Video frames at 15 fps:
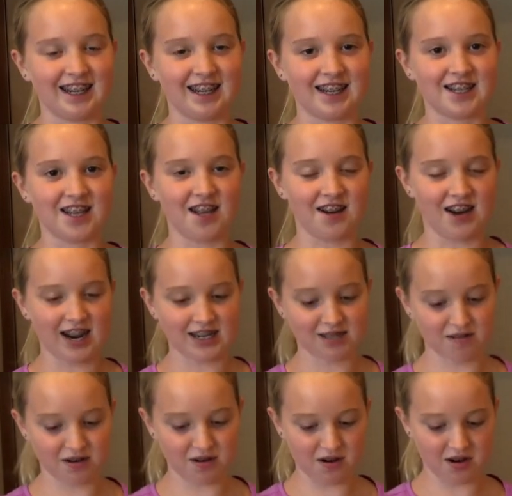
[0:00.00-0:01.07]
So the next
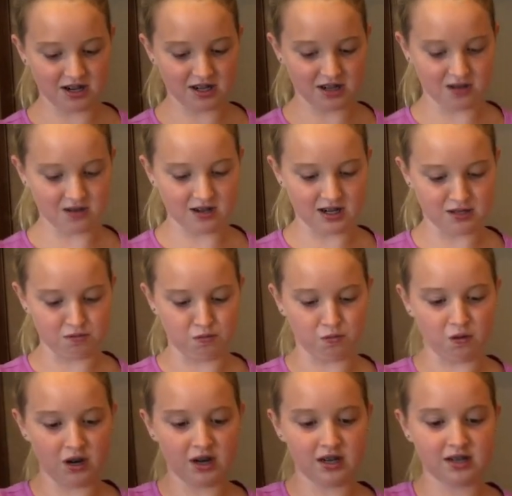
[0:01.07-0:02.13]
thing we're going to do is
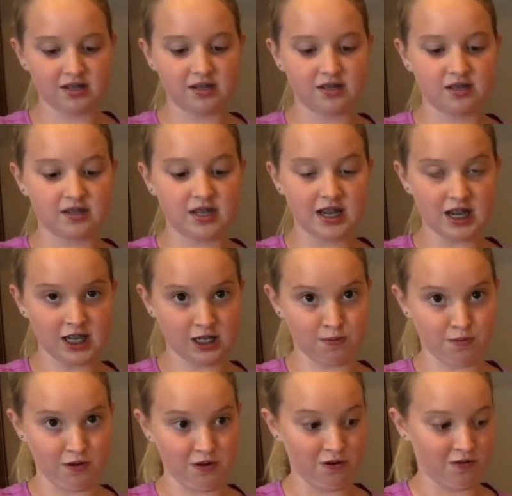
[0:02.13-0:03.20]
1
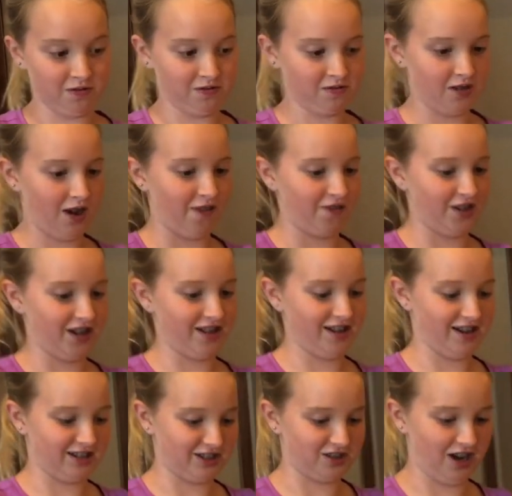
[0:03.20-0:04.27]
teaspoon of vanilla
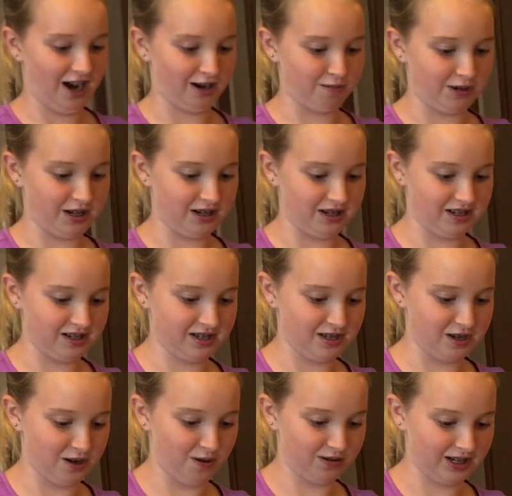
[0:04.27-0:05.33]
extract because
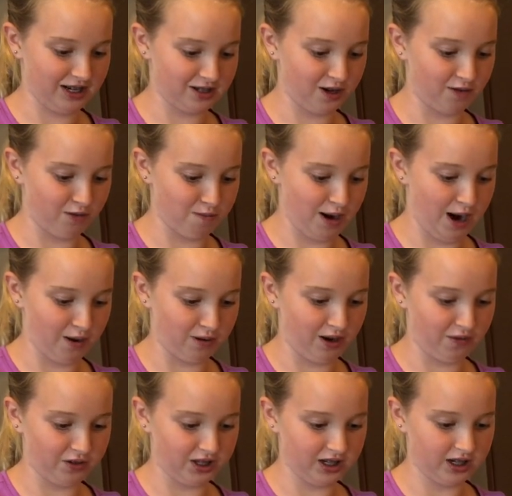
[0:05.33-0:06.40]
you don't want that to overpower
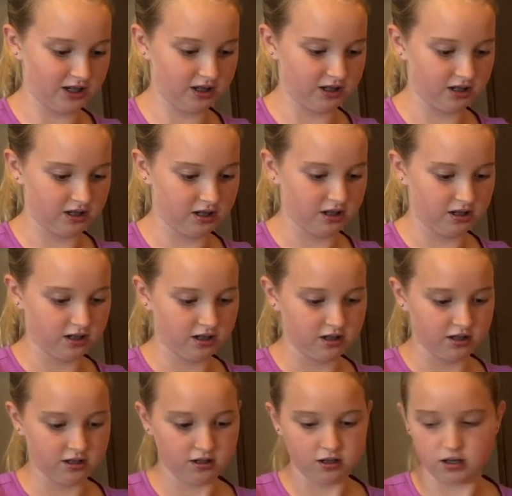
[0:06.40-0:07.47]
everything.
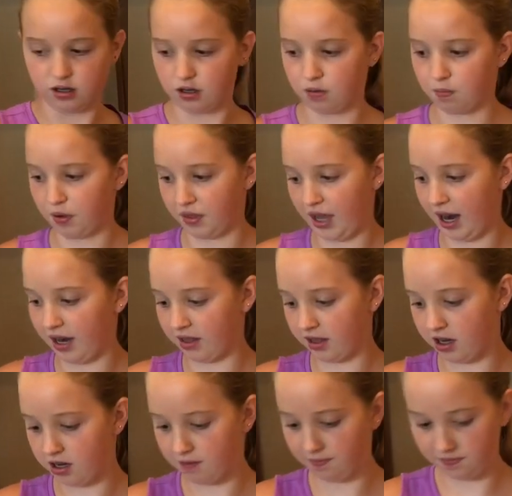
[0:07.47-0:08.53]
Put that in
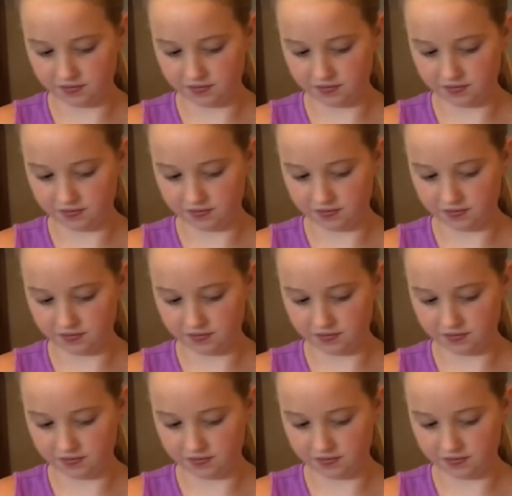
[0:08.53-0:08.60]
there.